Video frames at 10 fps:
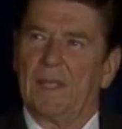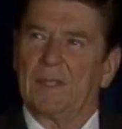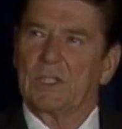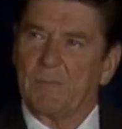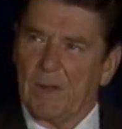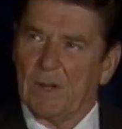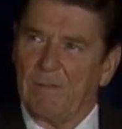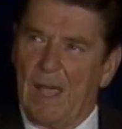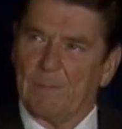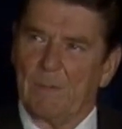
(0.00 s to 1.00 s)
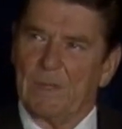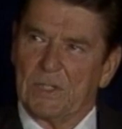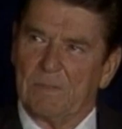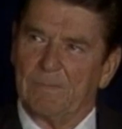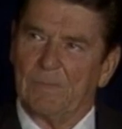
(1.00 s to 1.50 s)
The spirit of
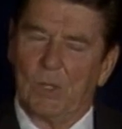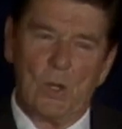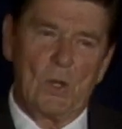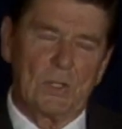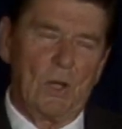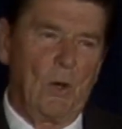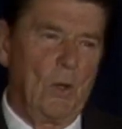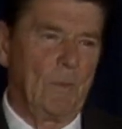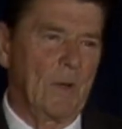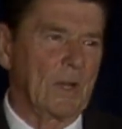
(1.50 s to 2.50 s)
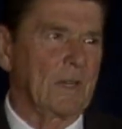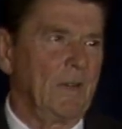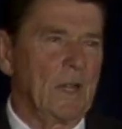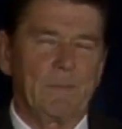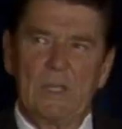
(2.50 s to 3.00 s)
optimism, long the hallmark
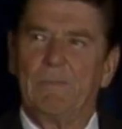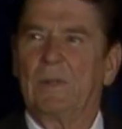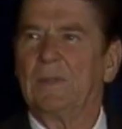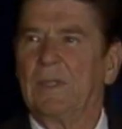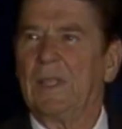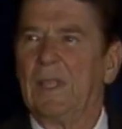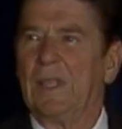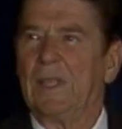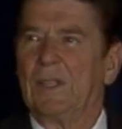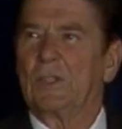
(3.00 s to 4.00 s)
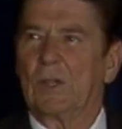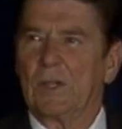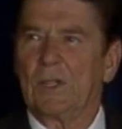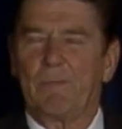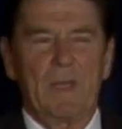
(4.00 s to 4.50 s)
of our people,
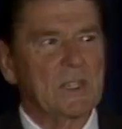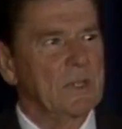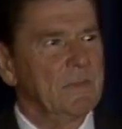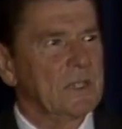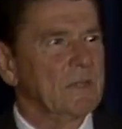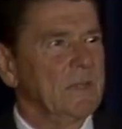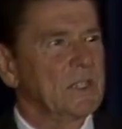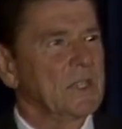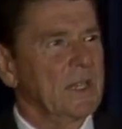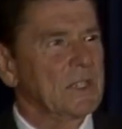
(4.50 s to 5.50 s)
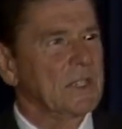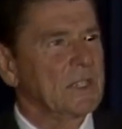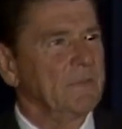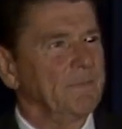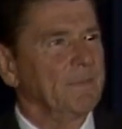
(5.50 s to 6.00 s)
turned to pessimism and
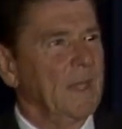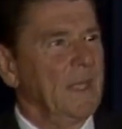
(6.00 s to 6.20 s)
cynicism.